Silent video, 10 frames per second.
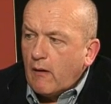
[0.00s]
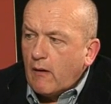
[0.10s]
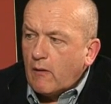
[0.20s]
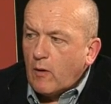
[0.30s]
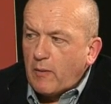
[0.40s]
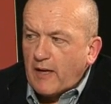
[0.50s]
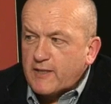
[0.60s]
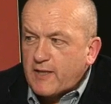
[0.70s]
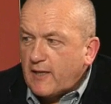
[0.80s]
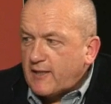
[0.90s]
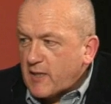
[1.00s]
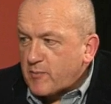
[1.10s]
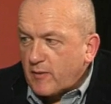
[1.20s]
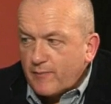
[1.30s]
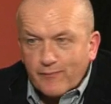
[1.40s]
Well, black is getting
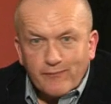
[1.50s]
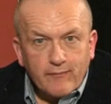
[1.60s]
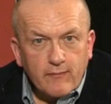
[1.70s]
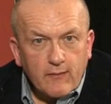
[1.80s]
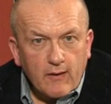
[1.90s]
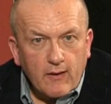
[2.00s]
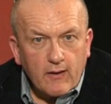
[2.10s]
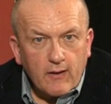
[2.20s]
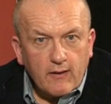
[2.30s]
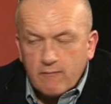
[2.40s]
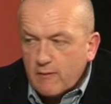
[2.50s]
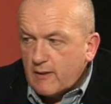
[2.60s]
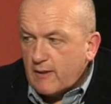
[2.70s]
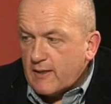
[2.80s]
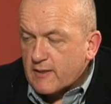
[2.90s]
desperate. It
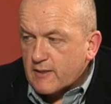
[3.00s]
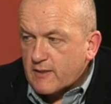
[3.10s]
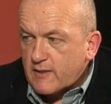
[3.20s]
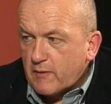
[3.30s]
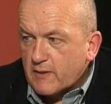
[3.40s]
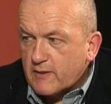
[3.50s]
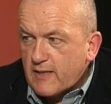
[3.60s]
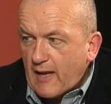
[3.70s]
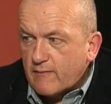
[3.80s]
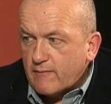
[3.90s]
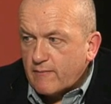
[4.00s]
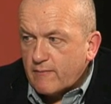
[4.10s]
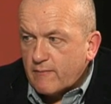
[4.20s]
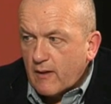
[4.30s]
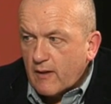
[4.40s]
really is as simple as that.
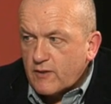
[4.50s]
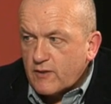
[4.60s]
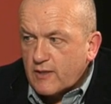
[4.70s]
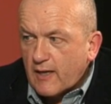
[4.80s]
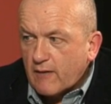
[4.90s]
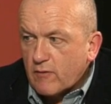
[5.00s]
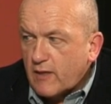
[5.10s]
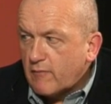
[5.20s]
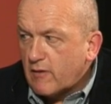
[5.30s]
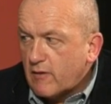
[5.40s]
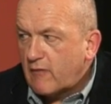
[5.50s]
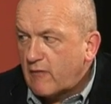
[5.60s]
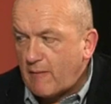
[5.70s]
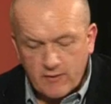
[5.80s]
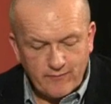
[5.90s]
She's getting really, really
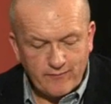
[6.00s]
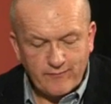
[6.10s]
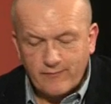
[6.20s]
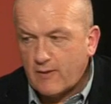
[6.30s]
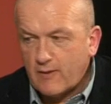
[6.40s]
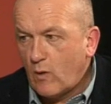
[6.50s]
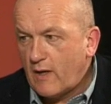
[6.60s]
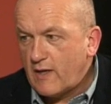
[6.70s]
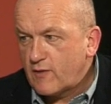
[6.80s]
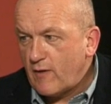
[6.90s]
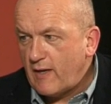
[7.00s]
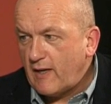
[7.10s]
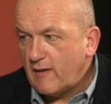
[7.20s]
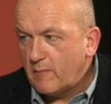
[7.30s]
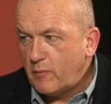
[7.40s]
cramped. White is
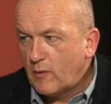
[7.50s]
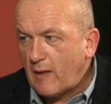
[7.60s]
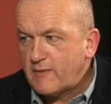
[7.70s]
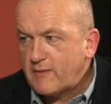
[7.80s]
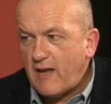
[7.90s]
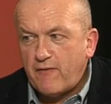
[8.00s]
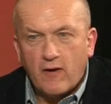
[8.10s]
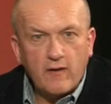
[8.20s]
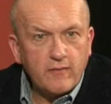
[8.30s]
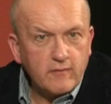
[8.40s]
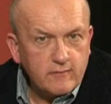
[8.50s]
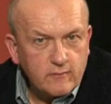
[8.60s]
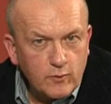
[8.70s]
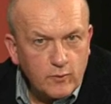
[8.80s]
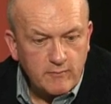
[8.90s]
threatening pawn up to f5,
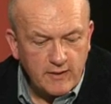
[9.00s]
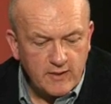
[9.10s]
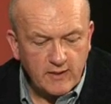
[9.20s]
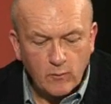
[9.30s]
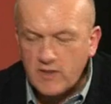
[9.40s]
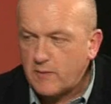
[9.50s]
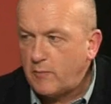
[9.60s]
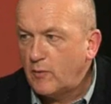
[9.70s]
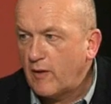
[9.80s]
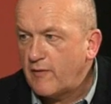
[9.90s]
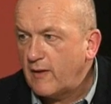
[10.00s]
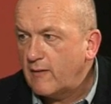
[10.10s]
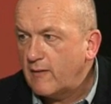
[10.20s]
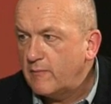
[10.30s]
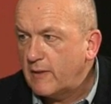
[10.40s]
which immediately wins a pawn, I
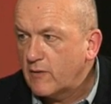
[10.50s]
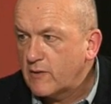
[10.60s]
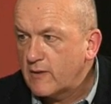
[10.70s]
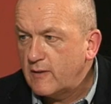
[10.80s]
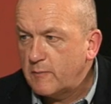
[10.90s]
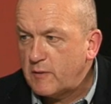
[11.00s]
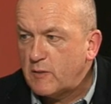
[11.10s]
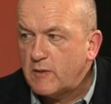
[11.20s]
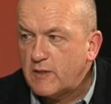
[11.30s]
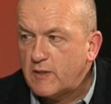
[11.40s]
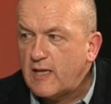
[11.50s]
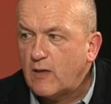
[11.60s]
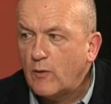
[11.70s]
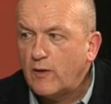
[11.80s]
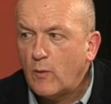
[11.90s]
think, because the bishop is
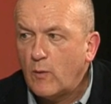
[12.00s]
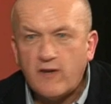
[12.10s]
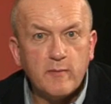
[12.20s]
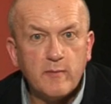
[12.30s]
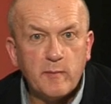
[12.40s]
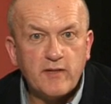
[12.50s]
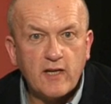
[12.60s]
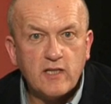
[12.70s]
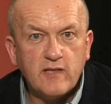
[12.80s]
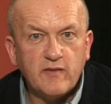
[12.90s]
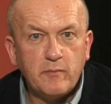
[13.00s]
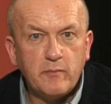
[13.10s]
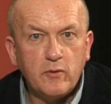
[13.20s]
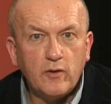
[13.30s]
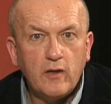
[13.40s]
decoyed away from the protection of the
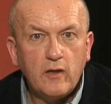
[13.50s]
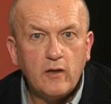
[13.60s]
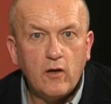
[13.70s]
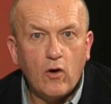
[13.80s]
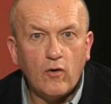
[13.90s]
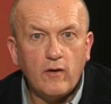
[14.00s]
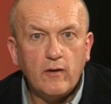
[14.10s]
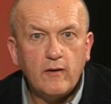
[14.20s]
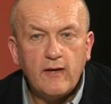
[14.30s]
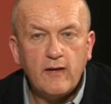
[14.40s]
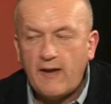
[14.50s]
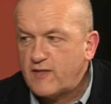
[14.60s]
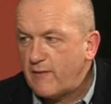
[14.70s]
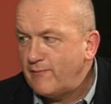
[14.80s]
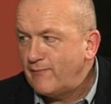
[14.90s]
pawn on
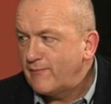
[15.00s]
f7.